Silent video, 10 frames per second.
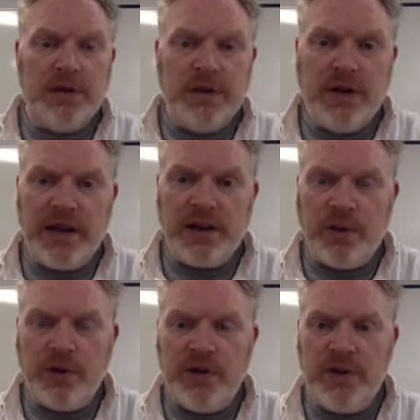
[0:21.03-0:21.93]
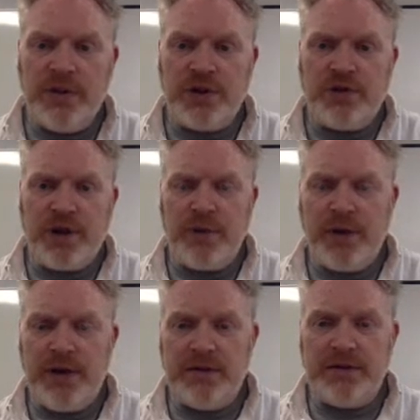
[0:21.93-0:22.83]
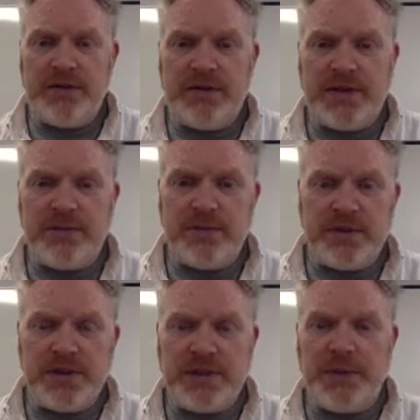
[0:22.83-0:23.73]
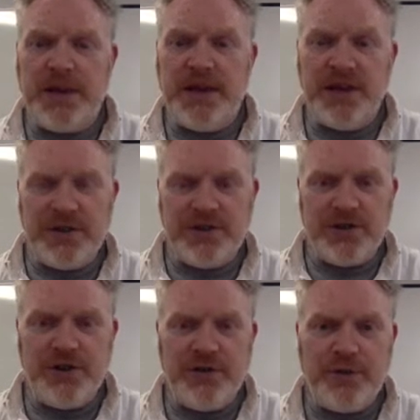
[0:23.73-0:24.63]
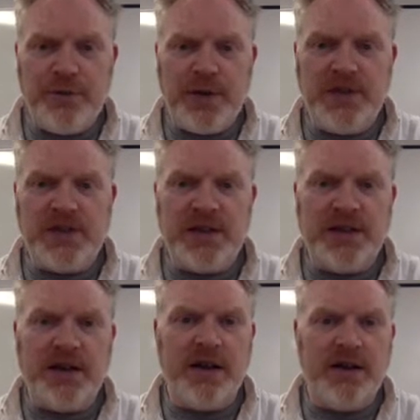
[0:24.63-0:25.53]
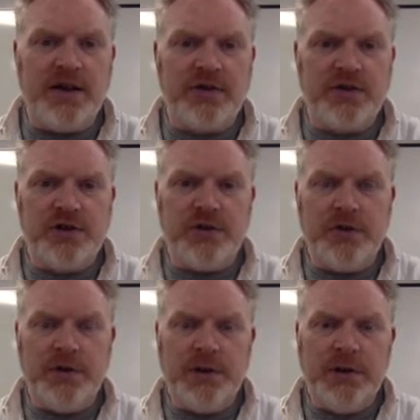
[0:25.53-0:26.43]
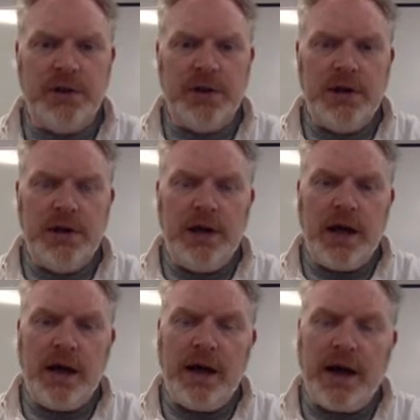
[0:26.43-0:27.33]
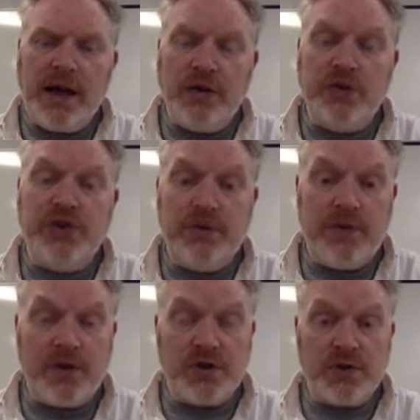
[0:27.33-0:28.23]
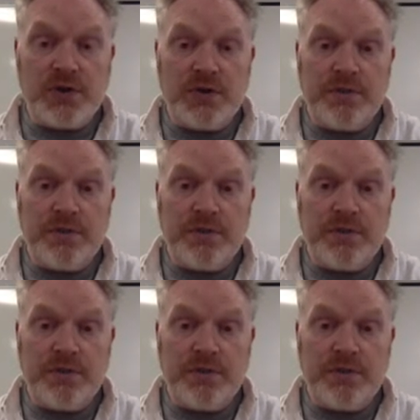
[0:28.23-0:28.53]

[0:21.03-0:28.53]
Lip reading: like the one on the image around me as I'm speaking to you from inside a garnet crystal, and also fossils.